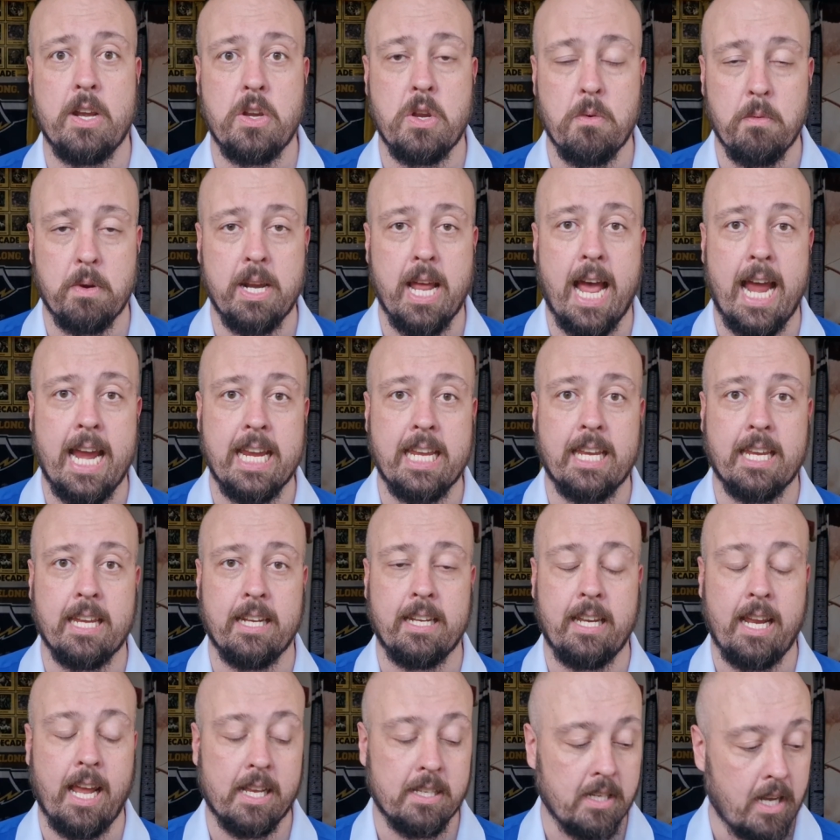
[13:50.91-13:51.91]
Ewan
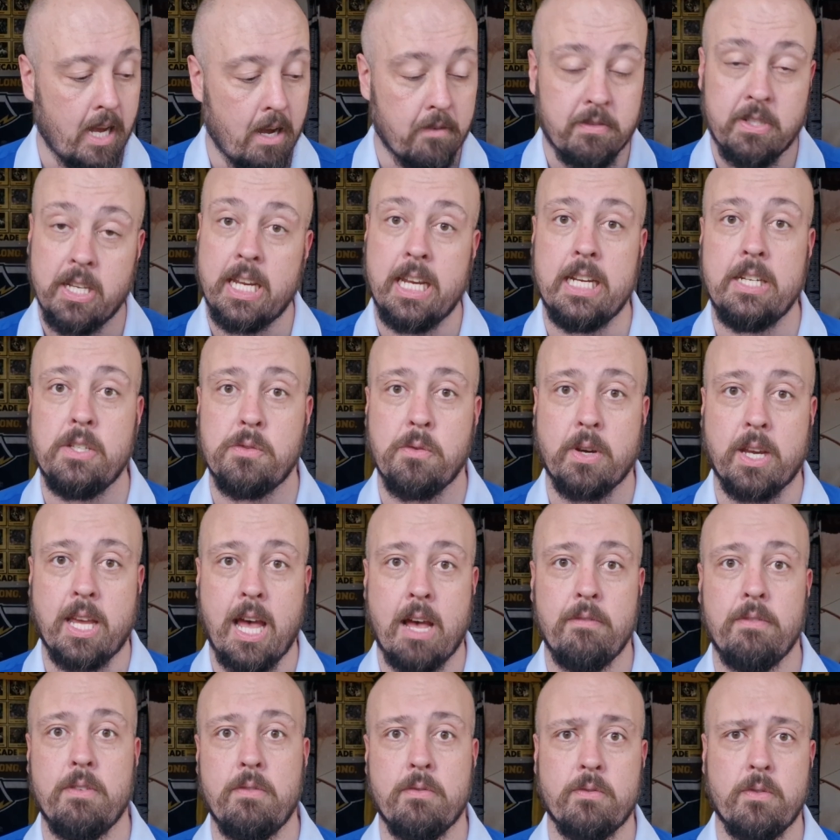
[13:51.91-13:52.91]
Aitken, after he's
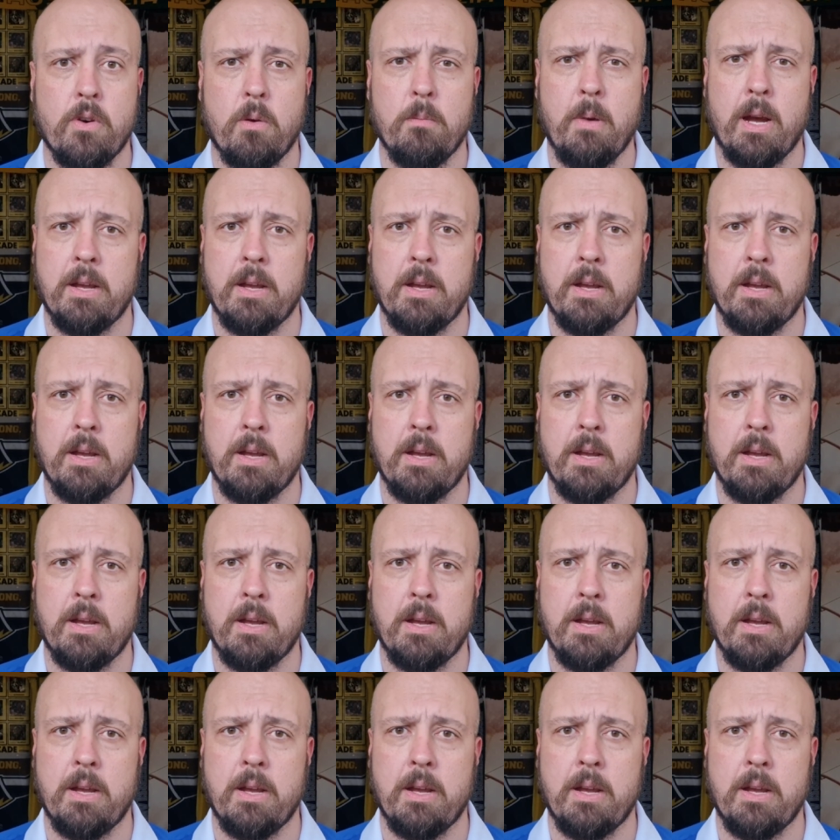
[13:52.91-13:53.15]
recovered from,